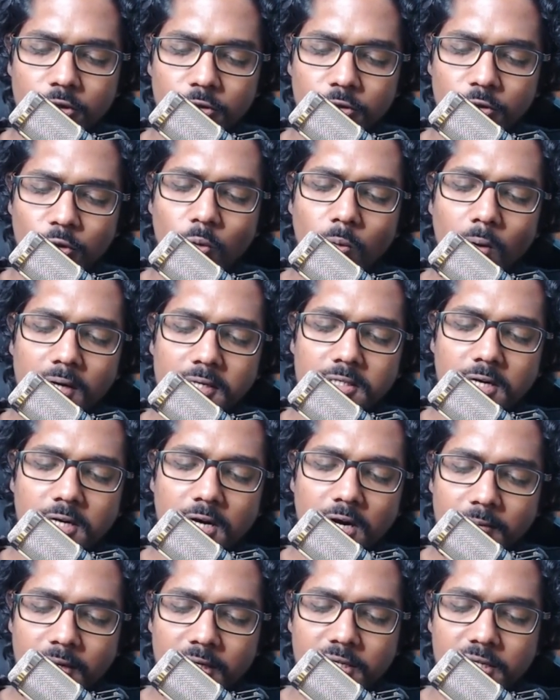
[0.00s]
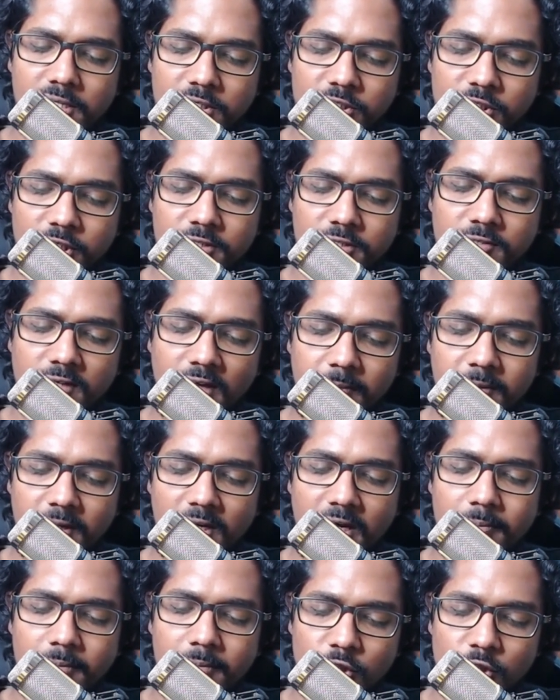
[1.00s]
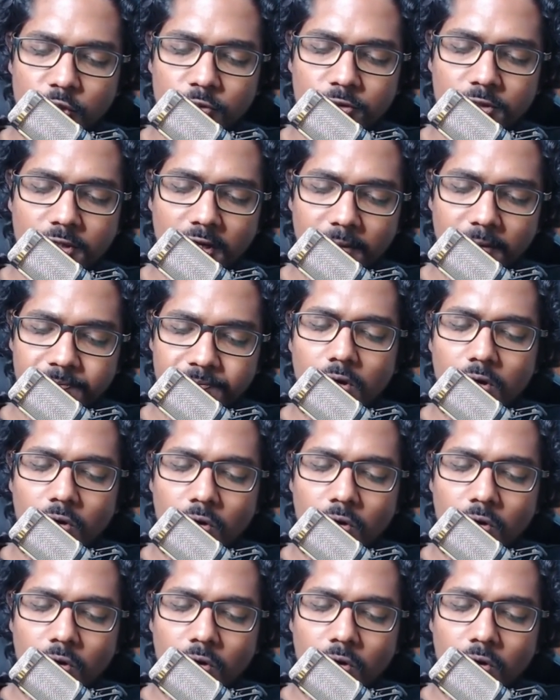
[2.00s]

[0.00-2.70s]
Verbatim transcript: through what karma does a Kshatriya become a Shudra?